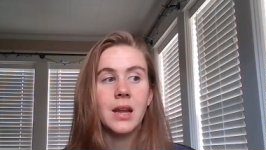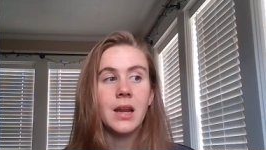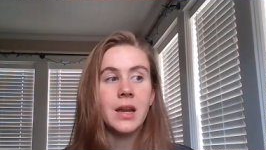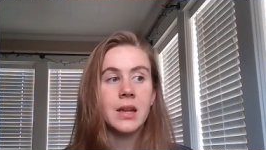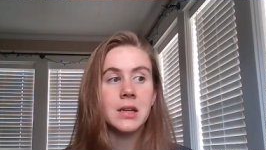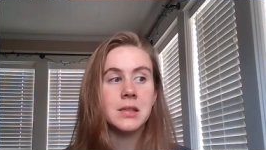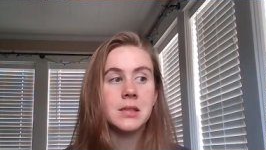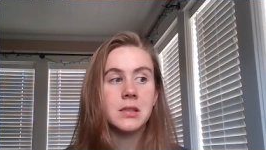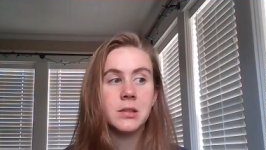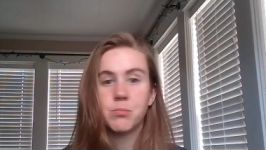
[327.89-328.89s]

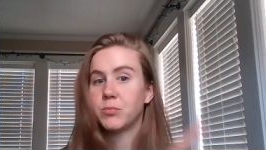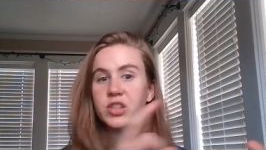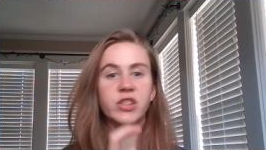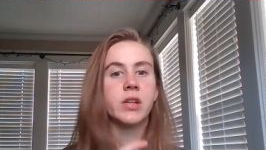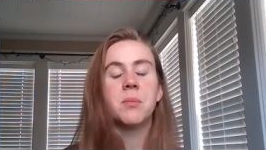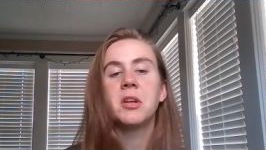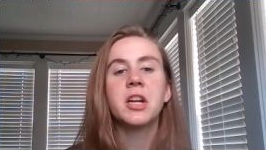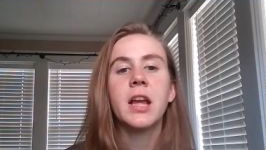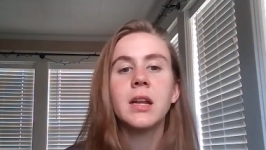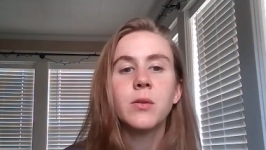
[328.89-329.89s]
and just
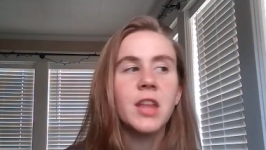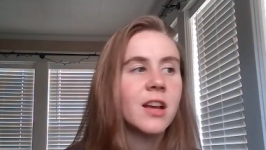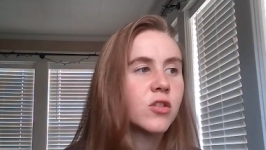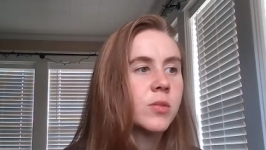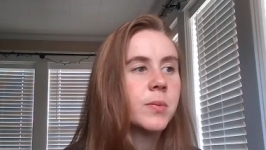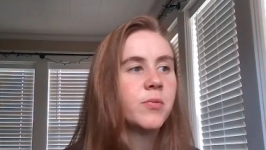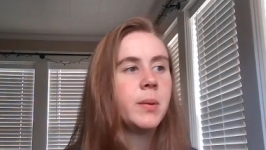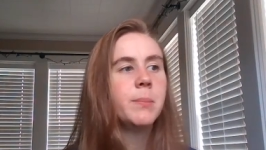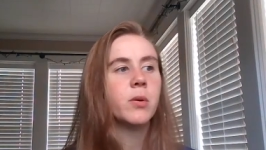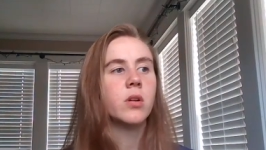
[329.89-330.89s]
communicating with that group of
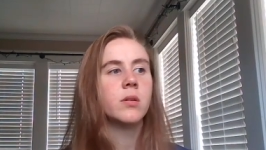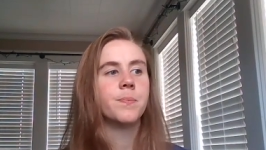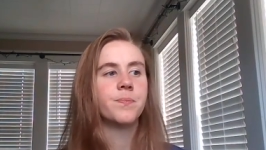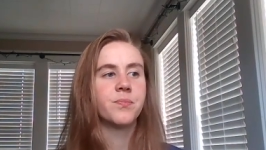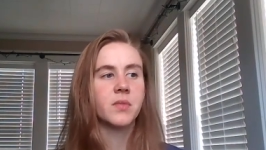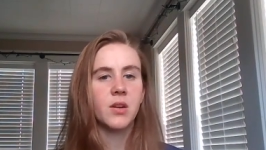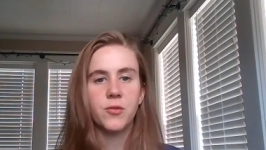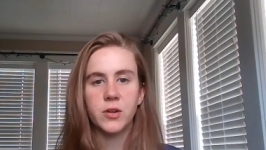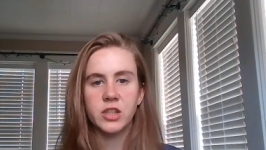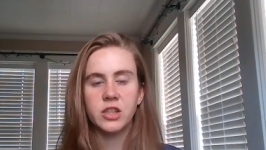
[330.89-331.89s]
people
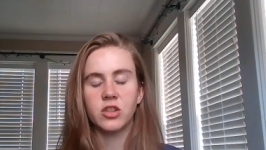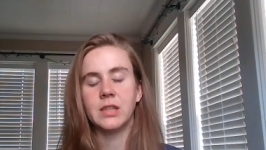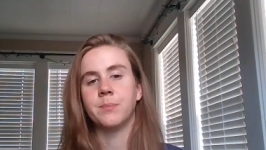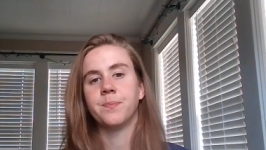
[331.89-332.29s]
for children.